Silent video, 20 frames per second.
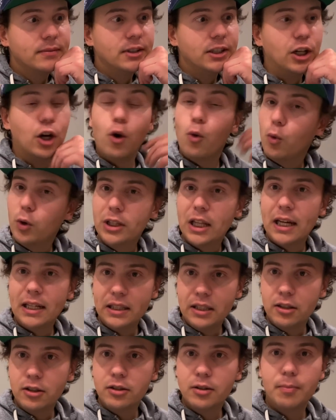you know, would that
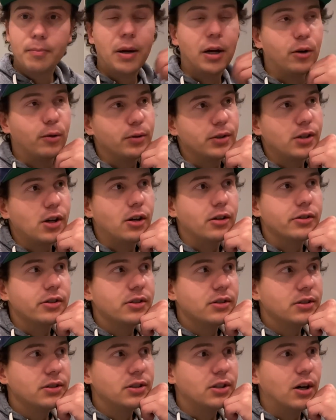yield better
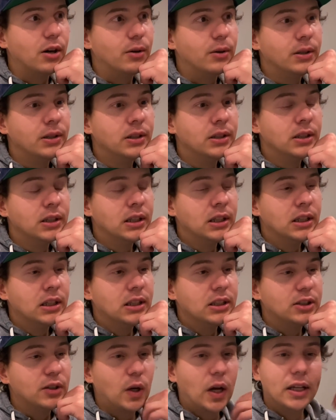results? So,
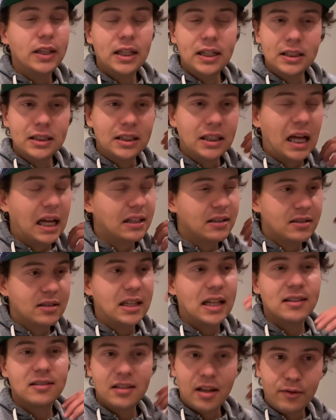so I think that's
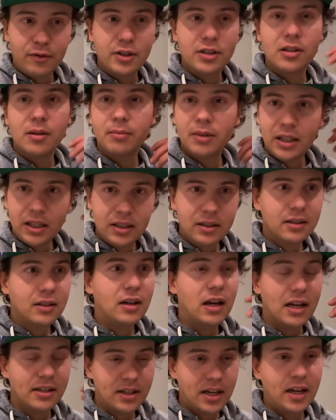that's definitely something
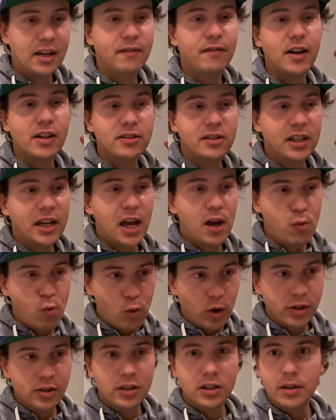as I investigate
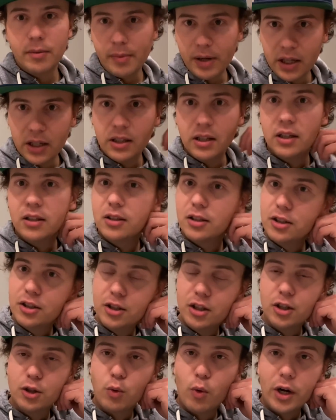what's going to be
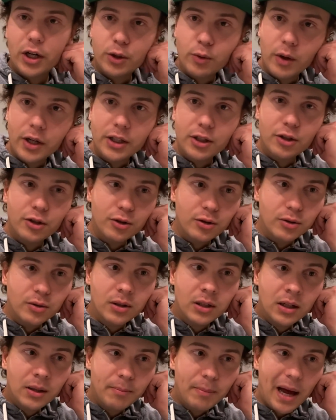the
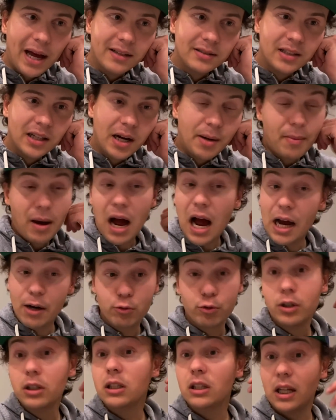2022 bag setup. I
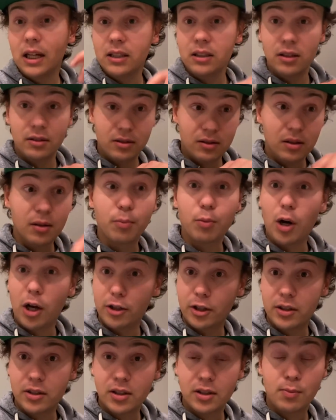really like this, the
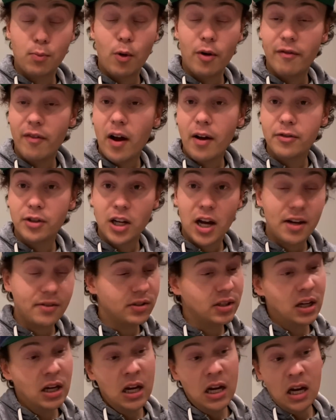Project 6.5 shafts.
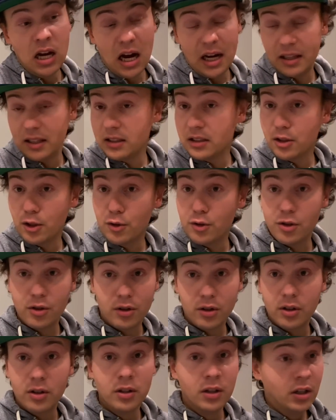I think those
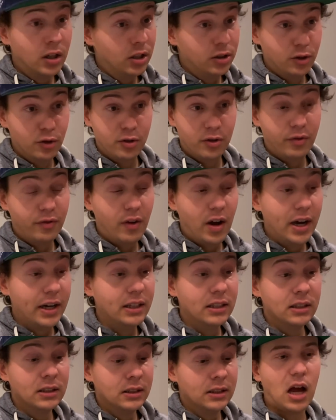are those are
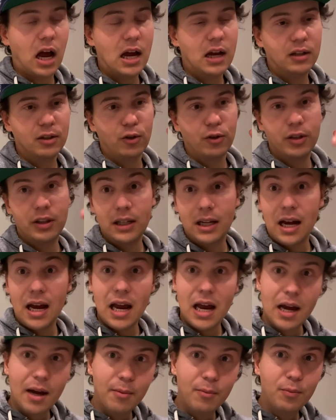fine. I, the only thing I
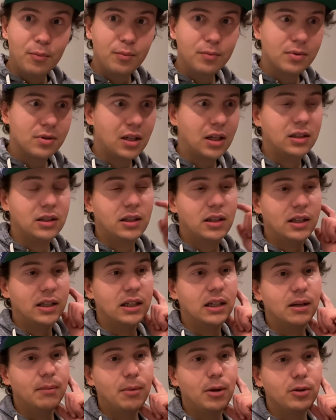am slightly
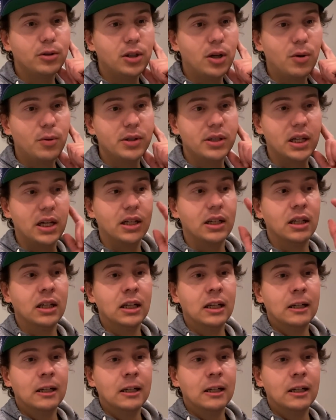thinking about though is that